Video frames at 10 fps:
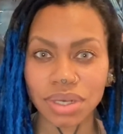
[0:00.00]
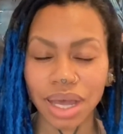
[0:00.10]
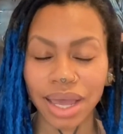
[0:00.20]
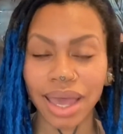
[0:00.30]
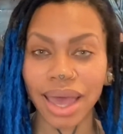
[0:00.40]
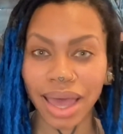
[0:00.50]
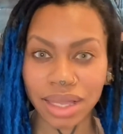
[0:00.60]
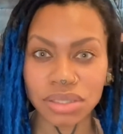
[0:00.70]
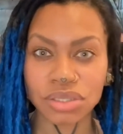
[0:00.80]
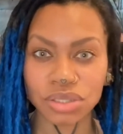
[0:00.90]
I
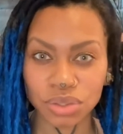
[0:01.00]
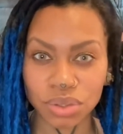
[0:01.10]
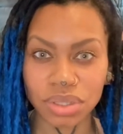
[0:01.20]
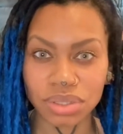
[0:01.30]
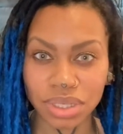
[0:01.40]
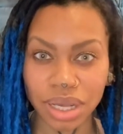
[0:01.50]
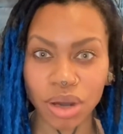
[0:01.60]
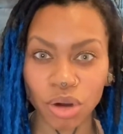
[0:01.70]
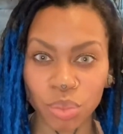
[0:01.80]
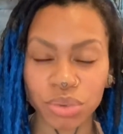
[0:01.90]
had to do this, and
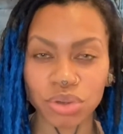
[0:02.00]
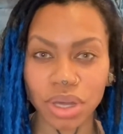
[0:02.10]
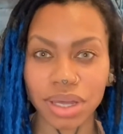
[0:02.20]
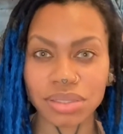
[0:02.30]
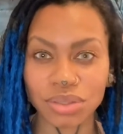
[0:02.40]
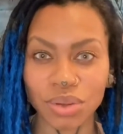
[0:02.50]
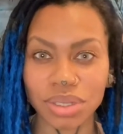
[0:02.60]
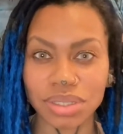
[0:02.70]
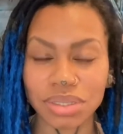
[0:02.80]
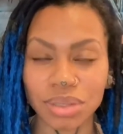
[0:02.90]
I hope you guys know
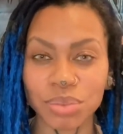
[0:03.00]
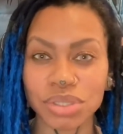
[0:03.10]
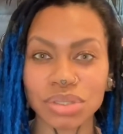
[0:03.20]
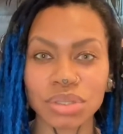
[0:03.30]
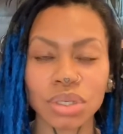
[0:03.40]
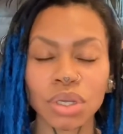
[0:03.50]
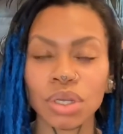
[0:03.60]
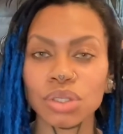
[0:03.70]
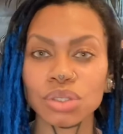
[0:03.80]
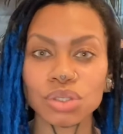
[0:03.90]
this. It was
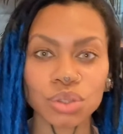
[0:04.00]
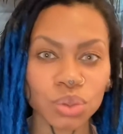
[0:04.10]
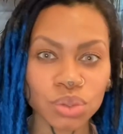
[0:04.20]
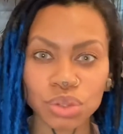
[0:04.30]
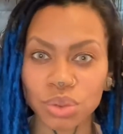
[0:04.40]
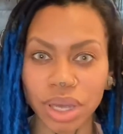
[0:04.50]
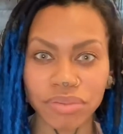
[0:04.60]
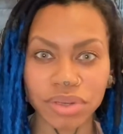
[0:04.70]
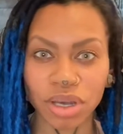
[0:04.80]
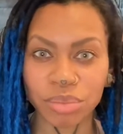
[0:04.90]
too
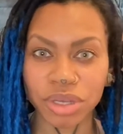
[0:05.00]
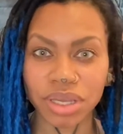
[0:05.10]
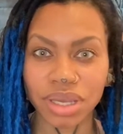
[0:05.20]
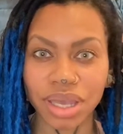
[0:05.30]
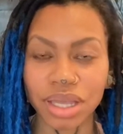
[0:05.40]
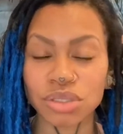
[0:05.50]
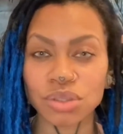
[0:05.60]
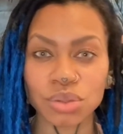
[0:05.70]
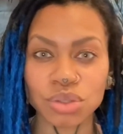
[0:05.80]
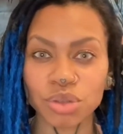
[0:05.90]
heavy on me and
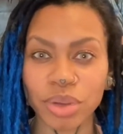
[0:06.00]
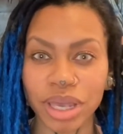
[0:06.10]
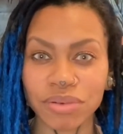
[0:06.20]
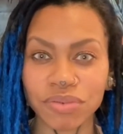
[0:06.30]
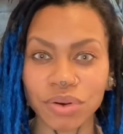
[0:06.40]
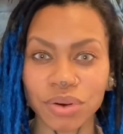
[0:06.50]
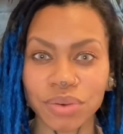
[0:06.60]
too painful.